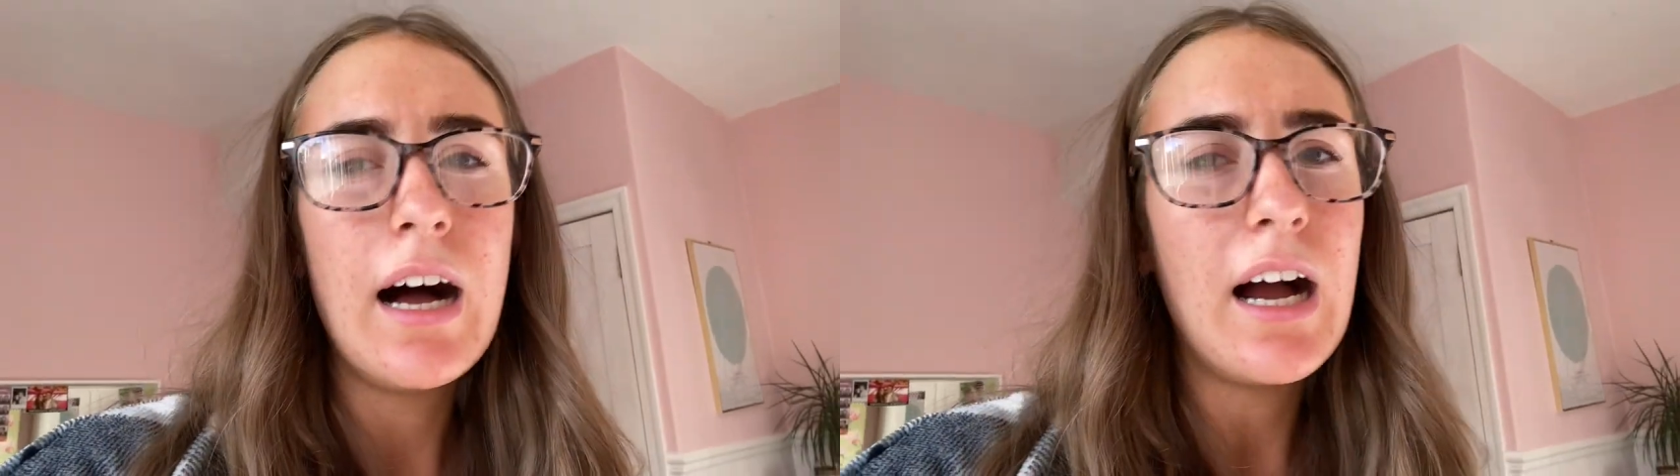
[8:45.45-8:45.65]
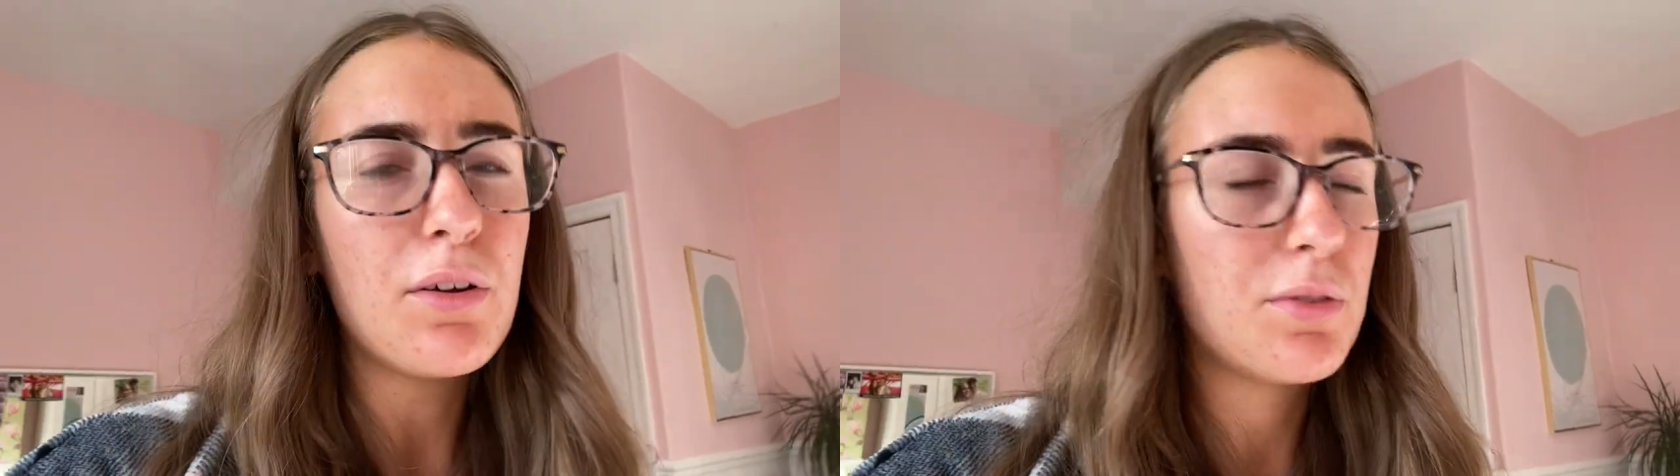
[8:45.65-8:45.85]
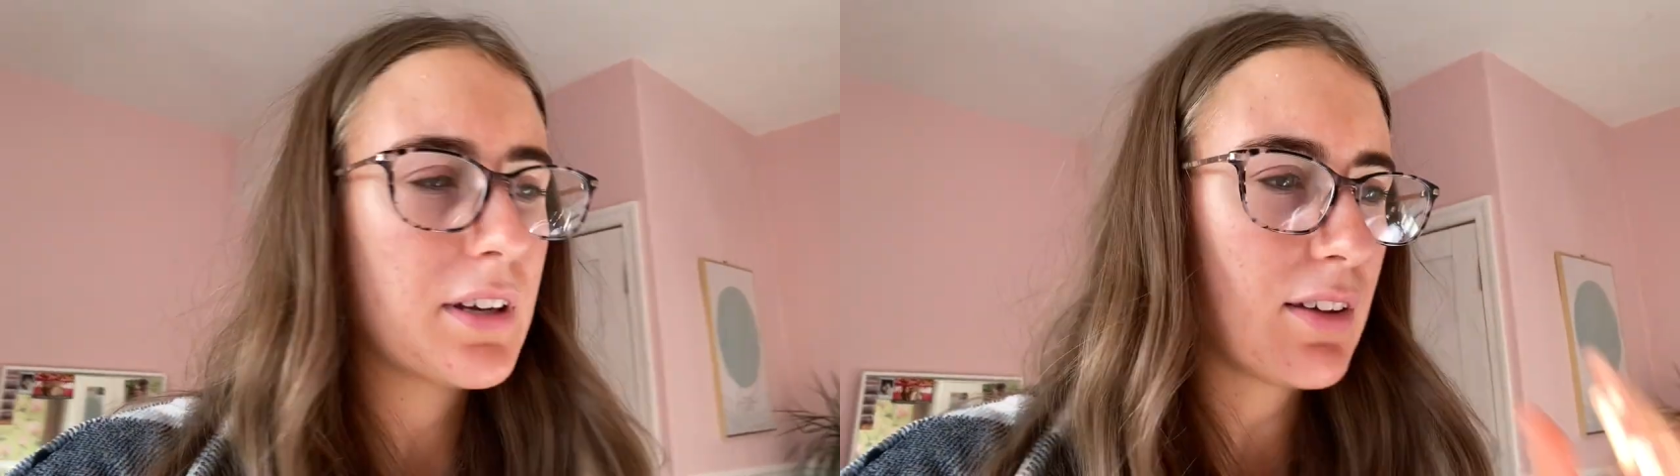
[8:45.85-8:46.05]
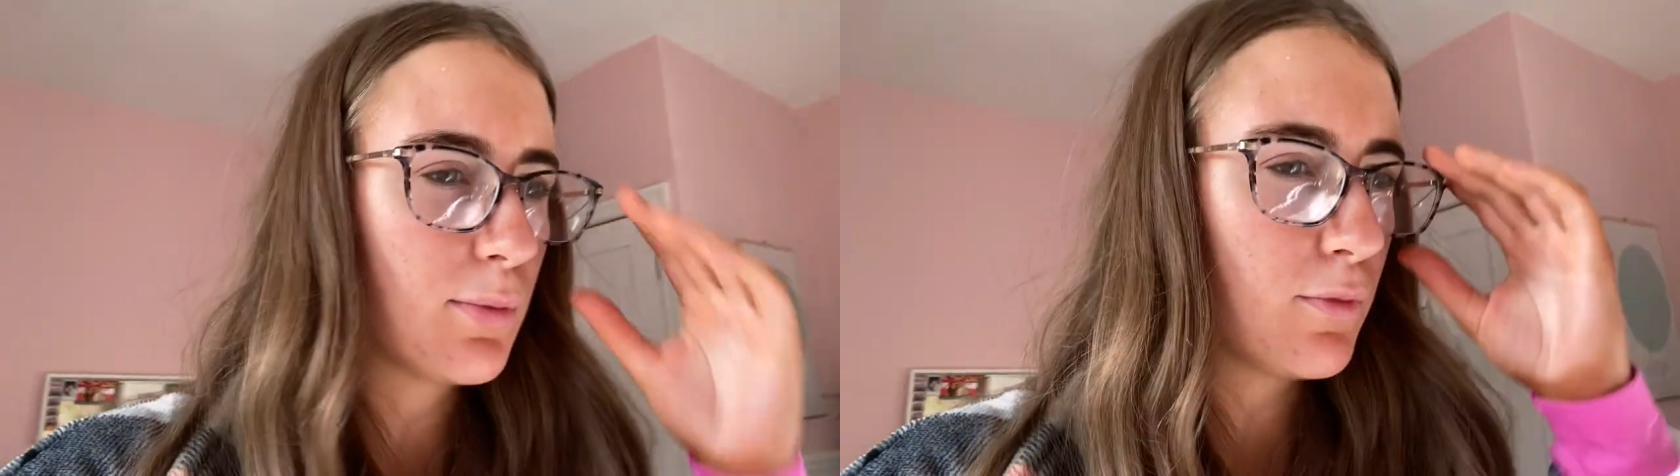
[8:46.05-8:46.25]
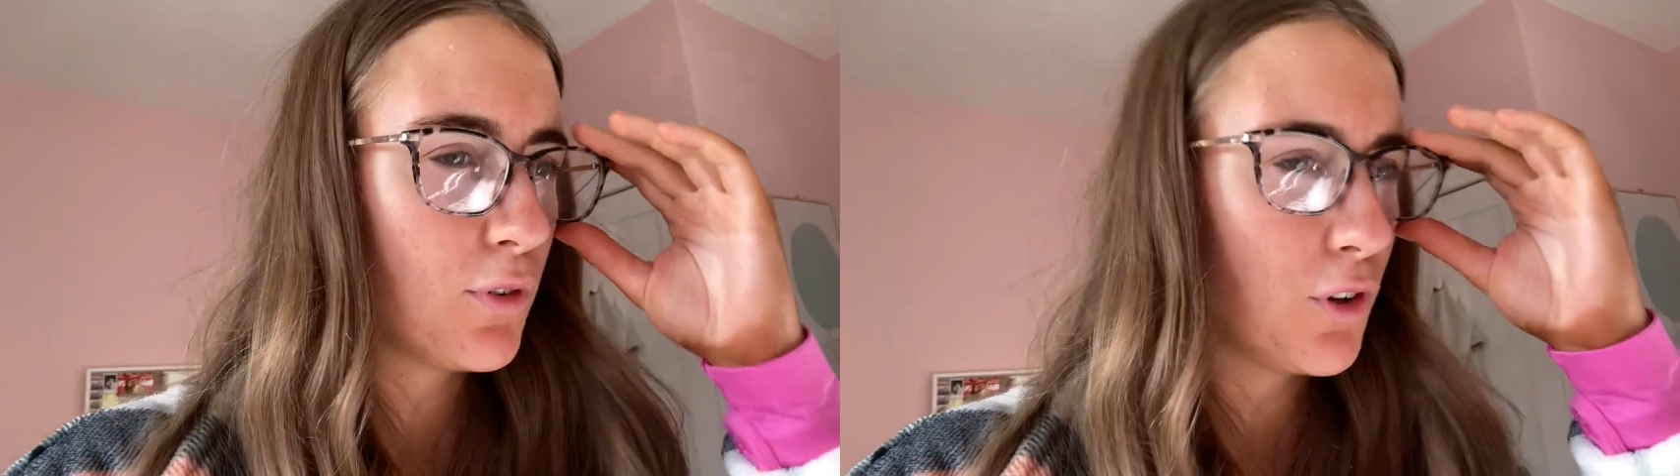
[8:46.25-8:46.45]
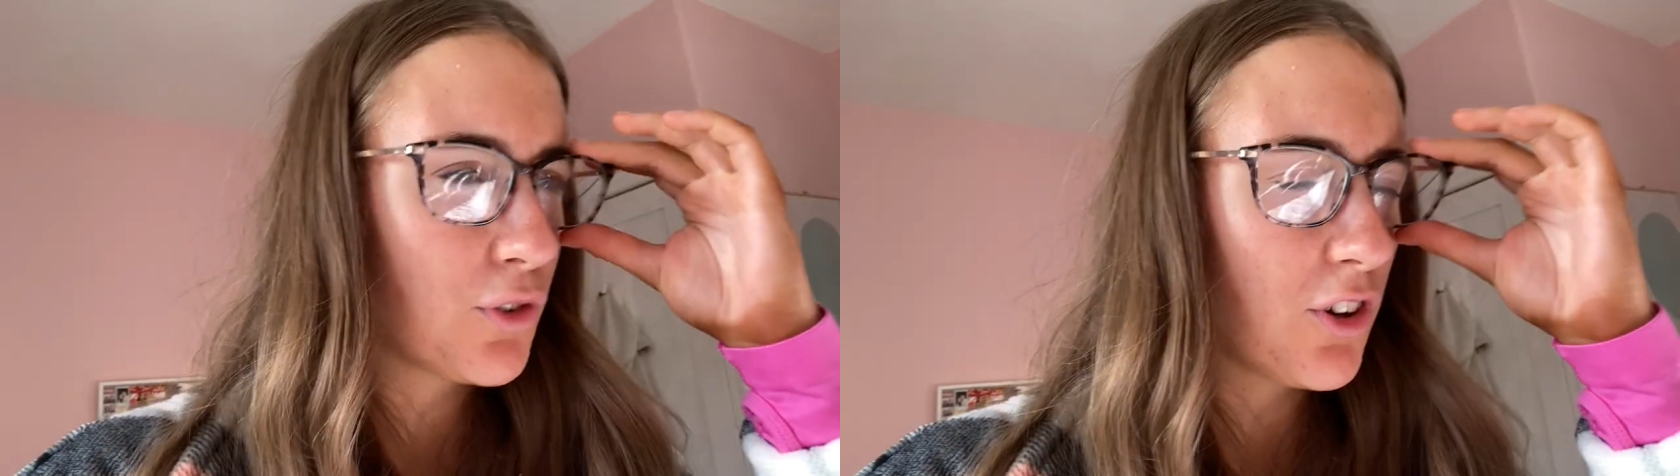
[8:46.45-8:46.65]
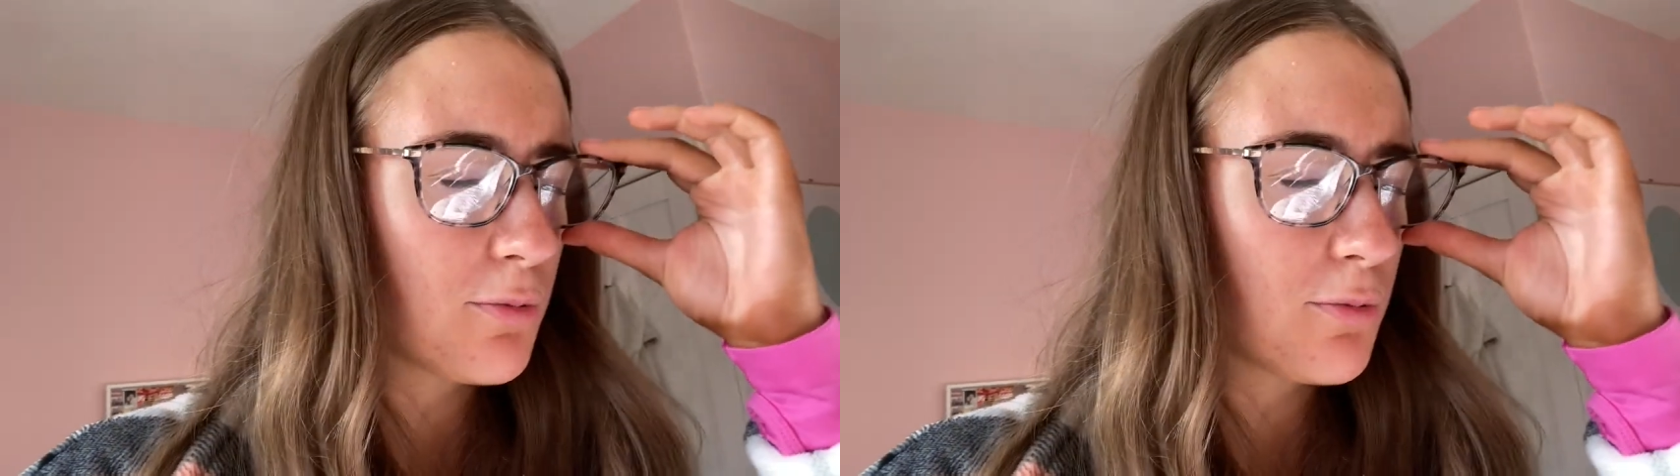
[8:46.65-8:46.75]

I also want to get some photos